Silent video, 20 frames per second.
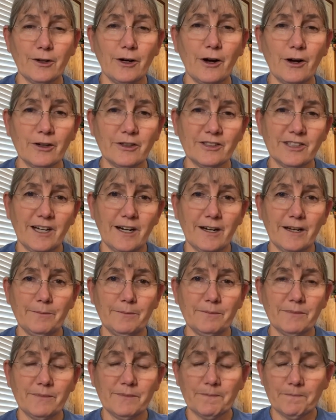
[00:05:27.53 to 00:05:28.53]
our
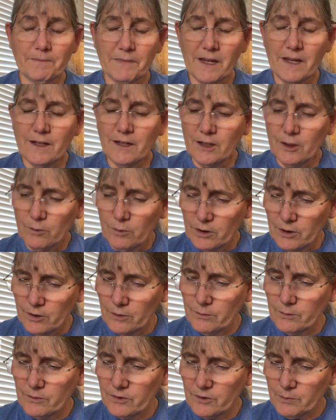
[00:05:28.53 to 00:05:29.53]
time?
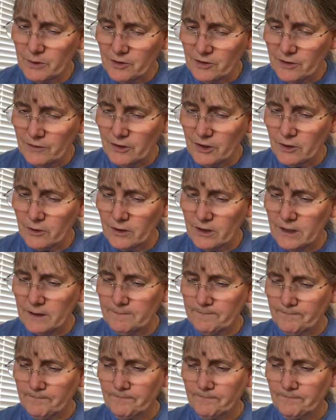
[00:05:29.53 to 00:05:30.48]
Well, specifically